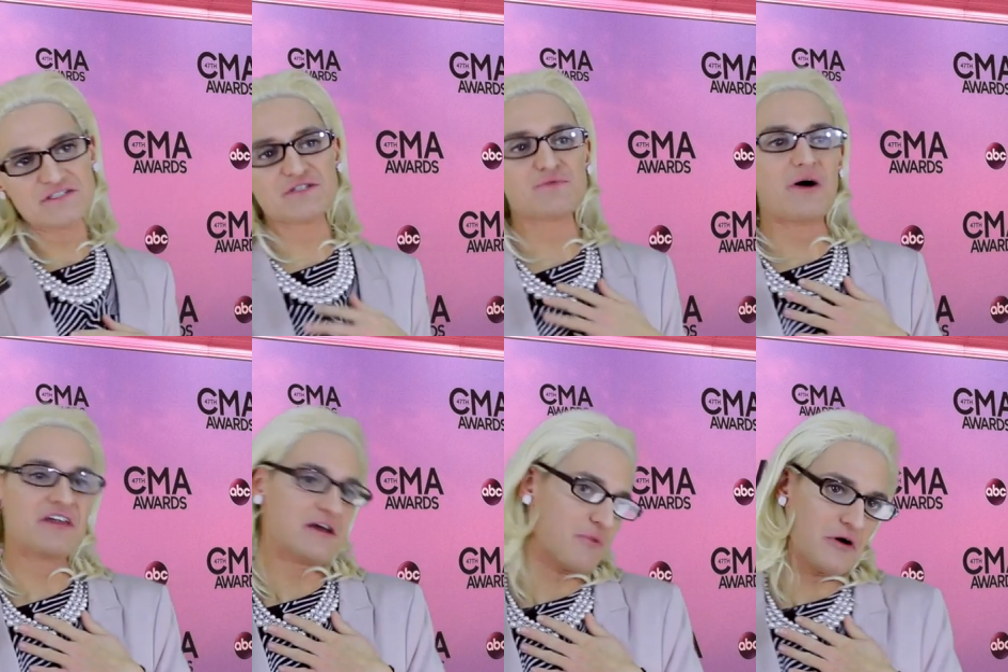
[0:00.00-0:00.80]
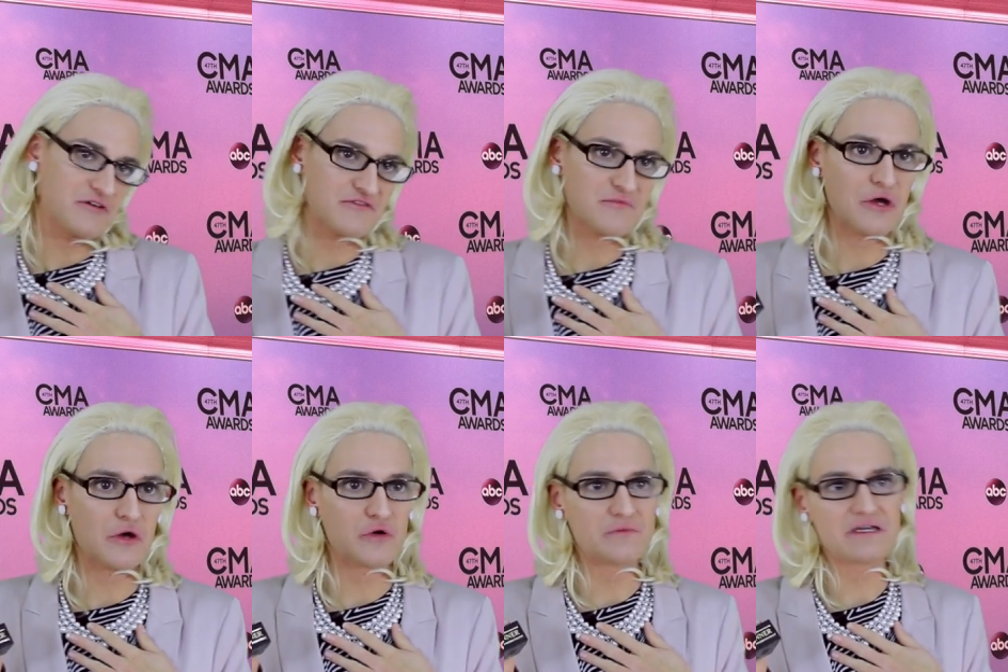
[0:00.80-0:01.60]
This is one I bought from
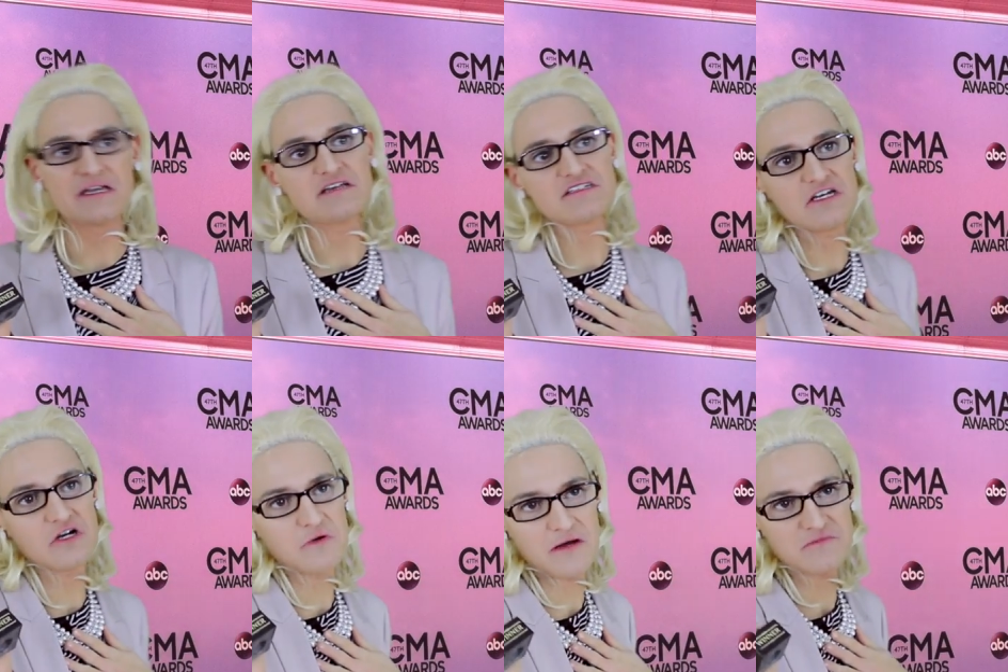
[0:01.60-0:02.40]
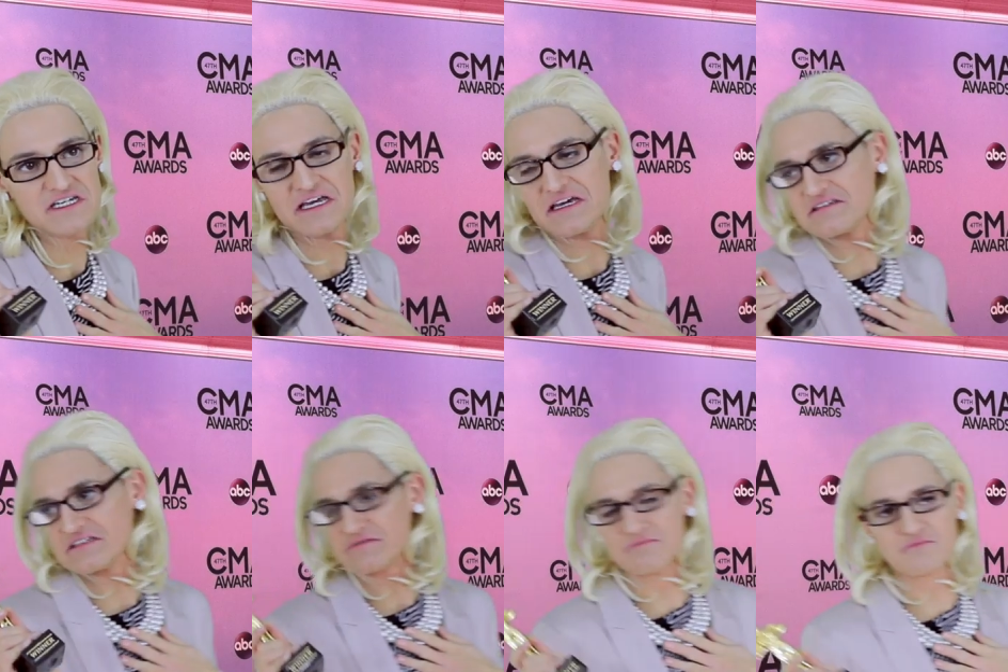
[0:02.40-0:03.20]
home in case I go empty-handed,